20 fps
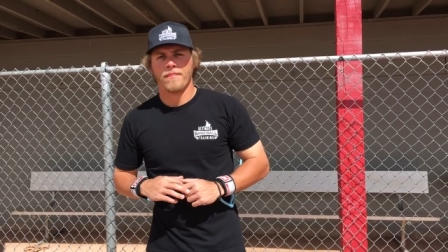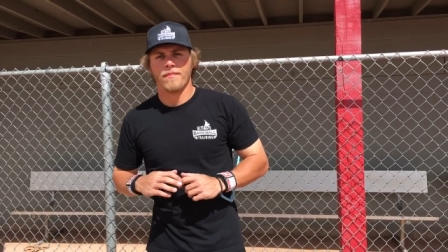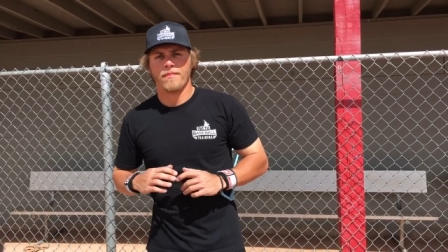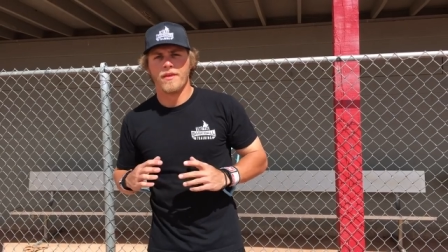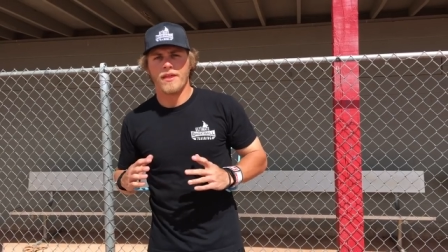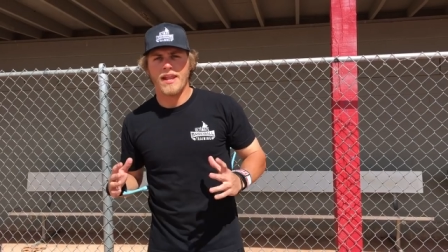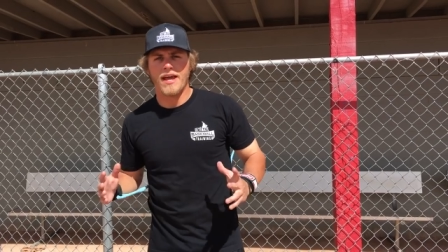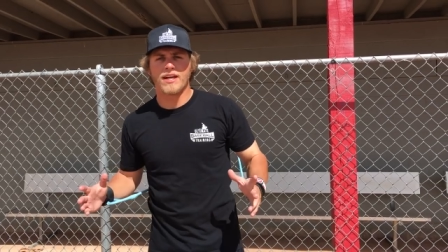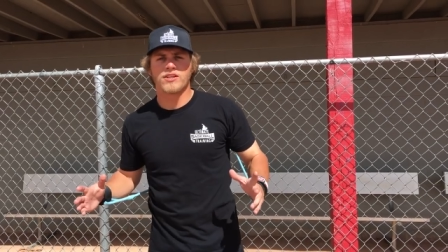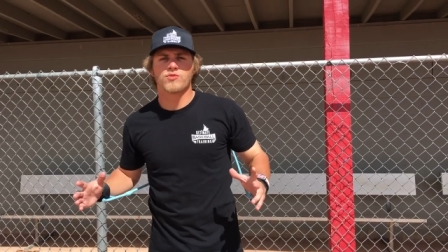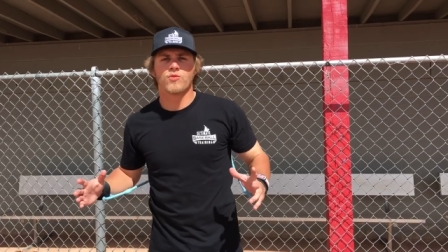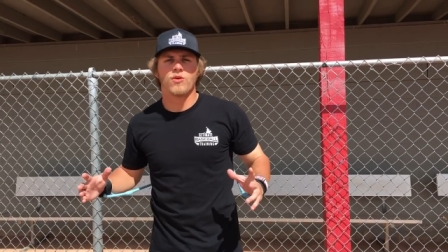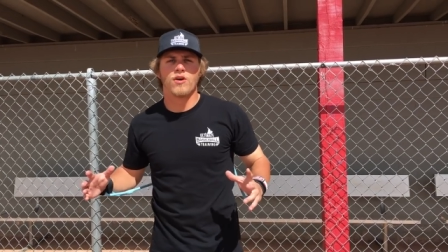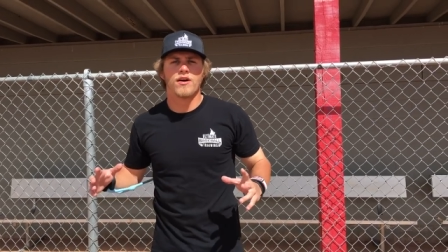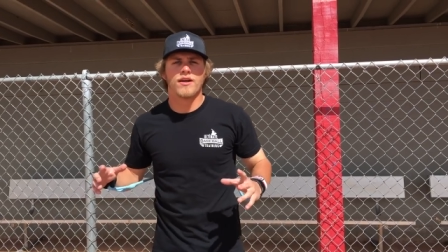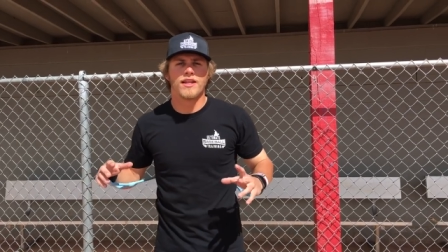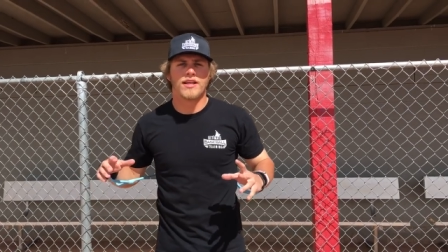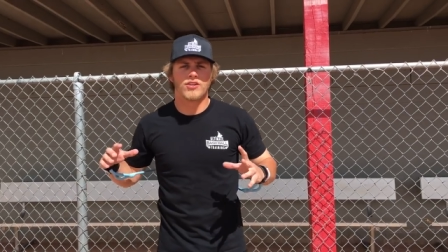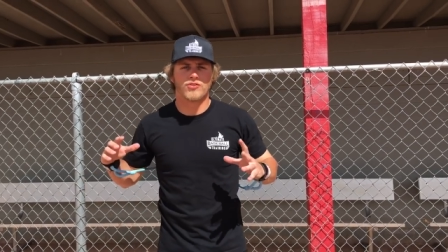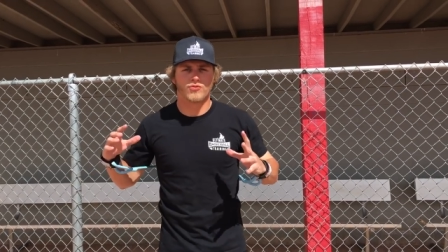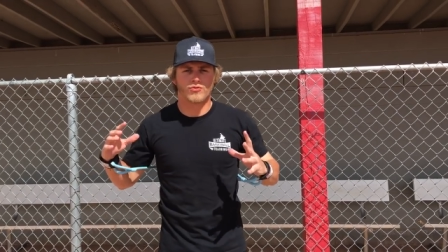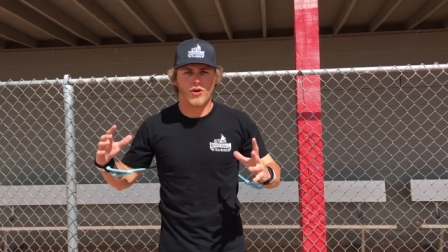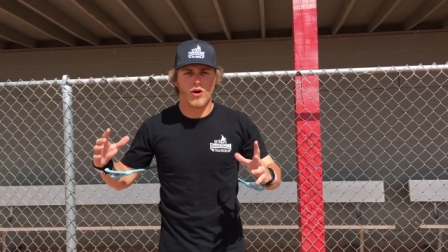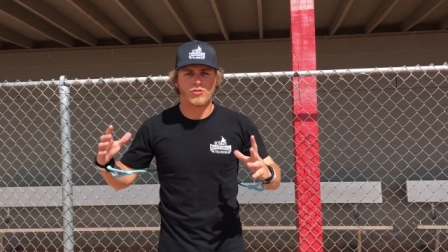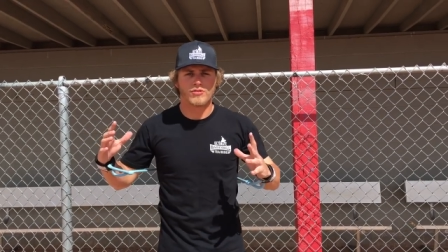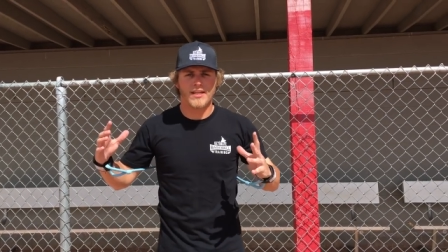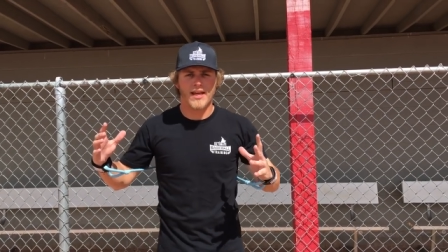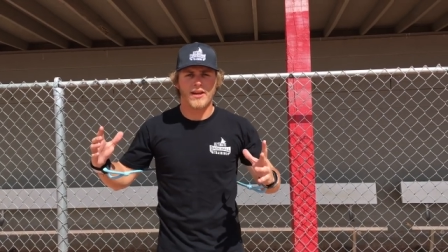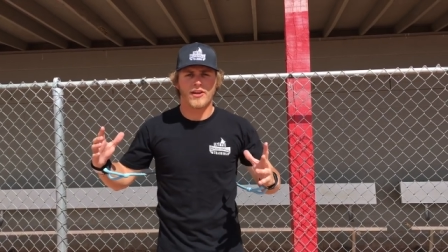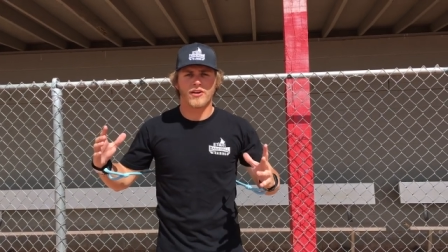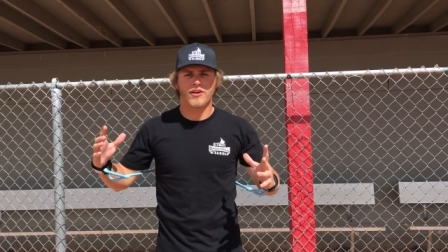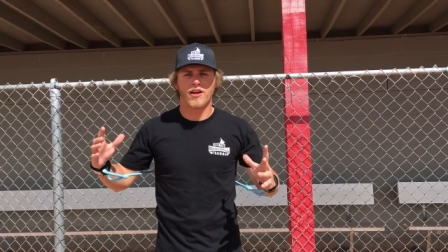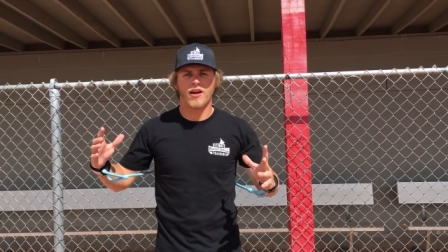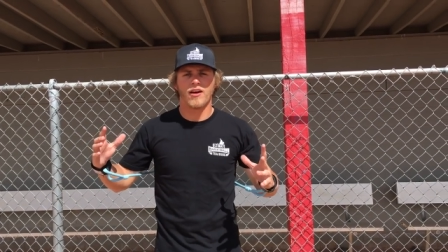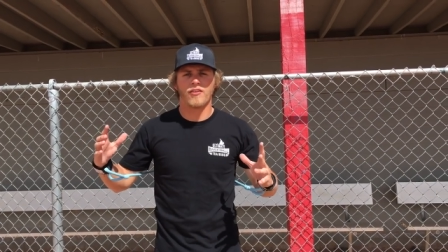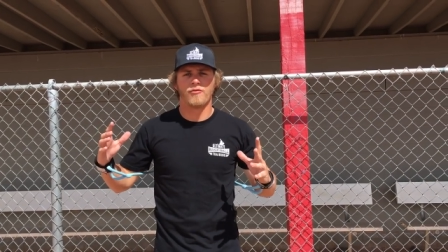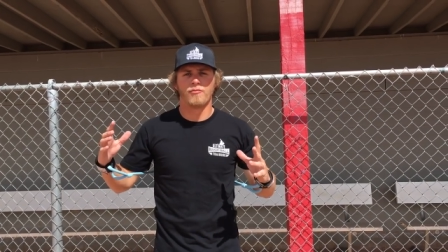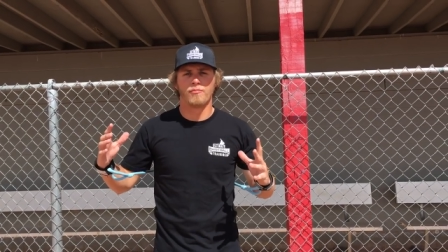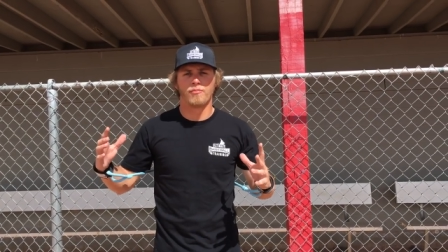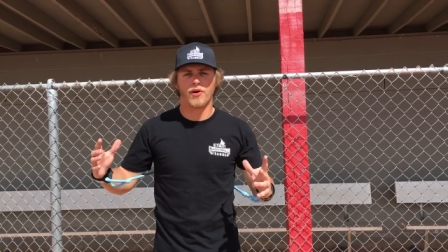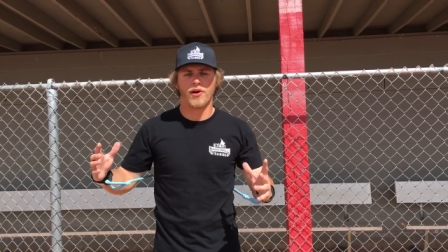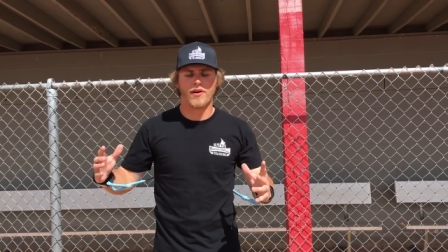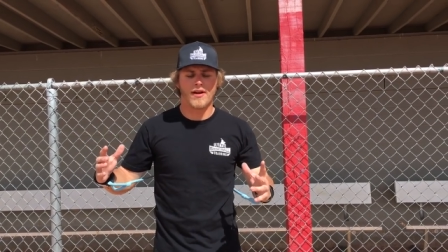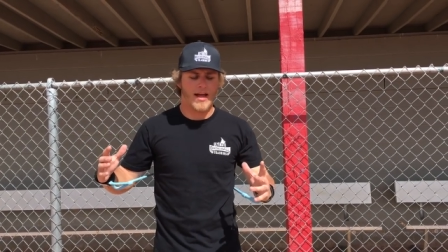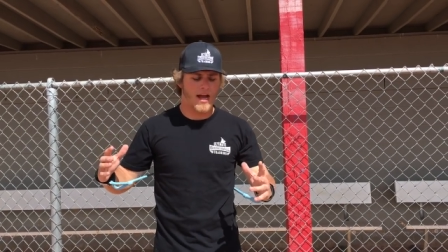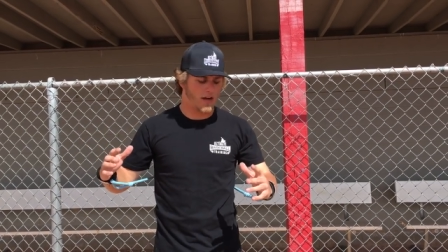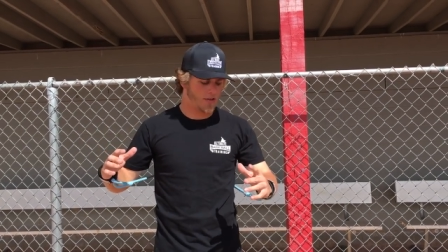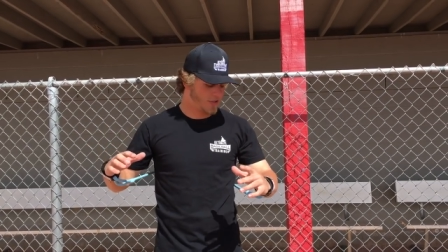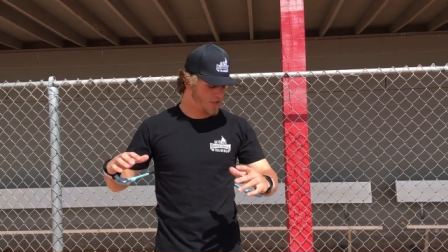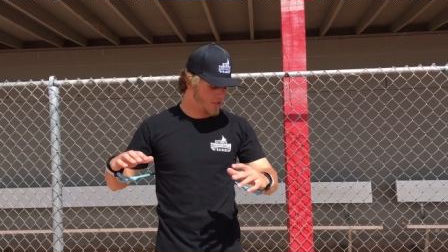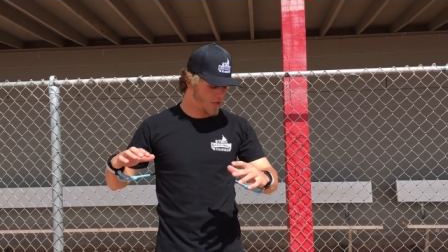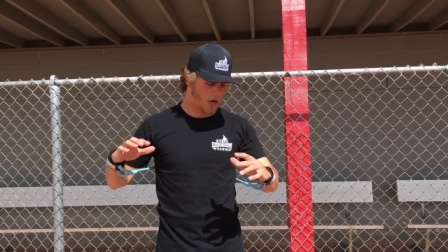The next one is rotator cuff burnout.